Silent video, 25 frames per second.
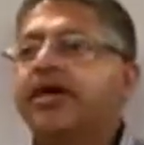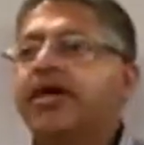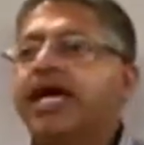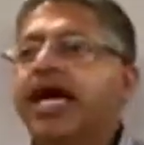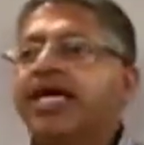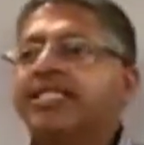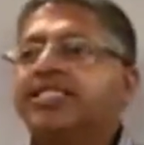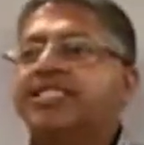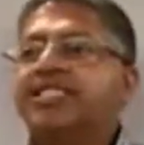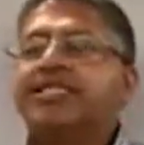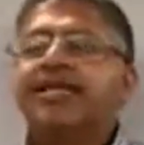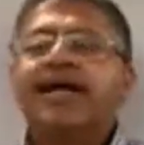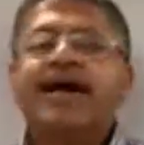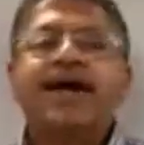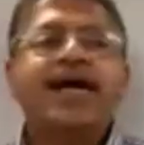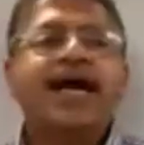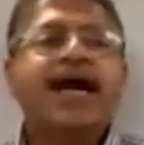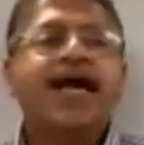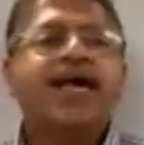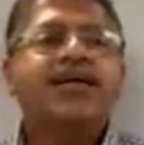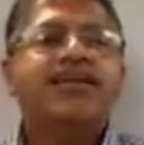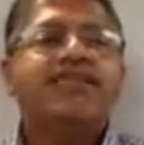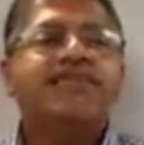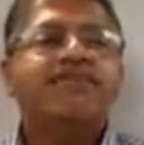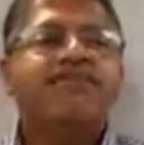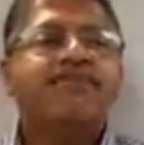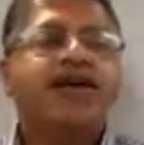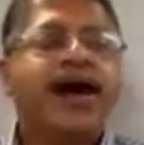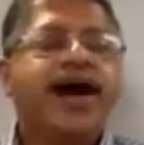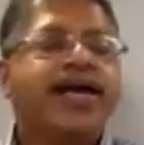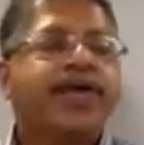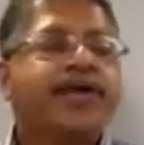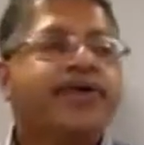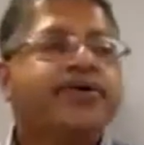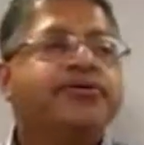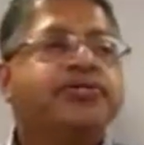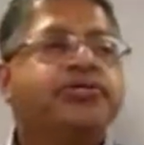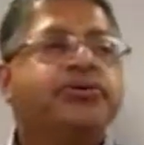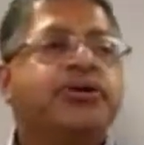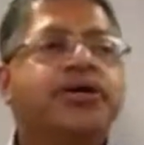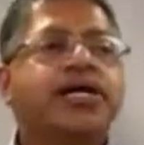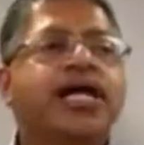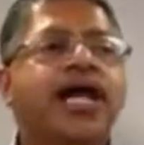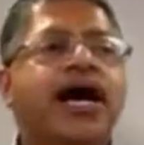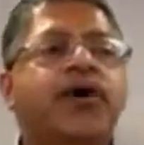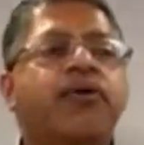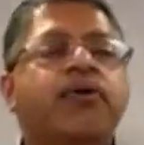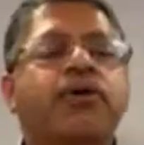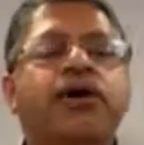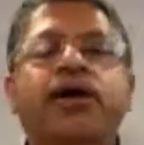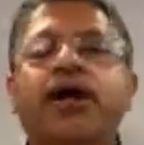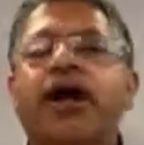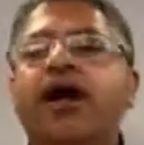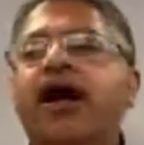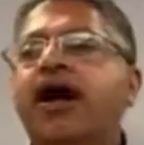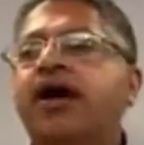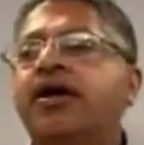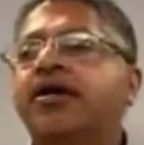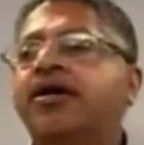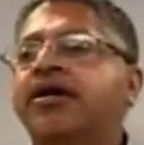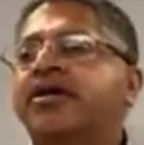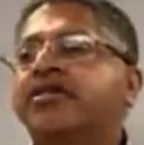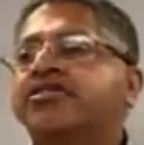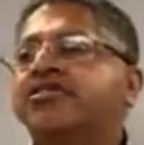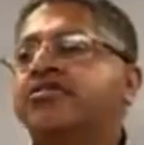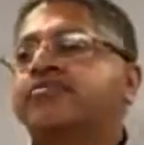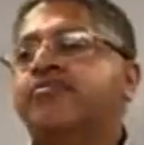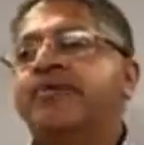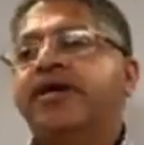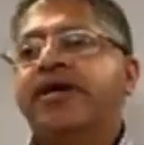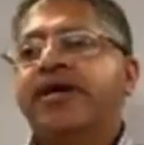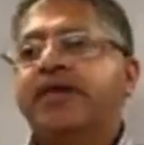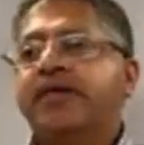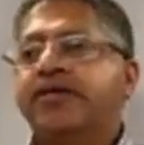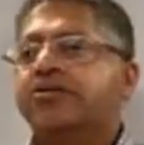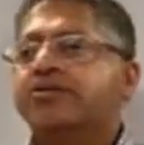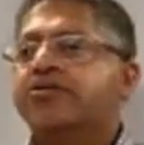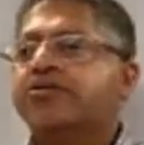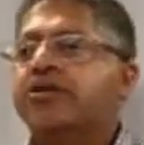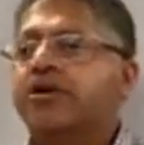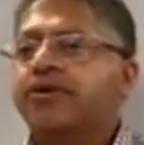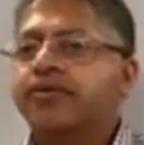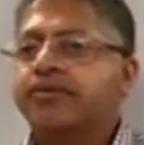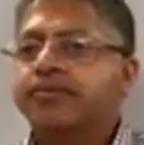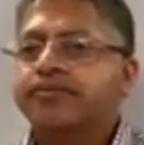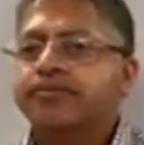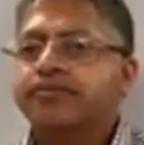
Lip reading: And tonight I invite you to allow God to be in control.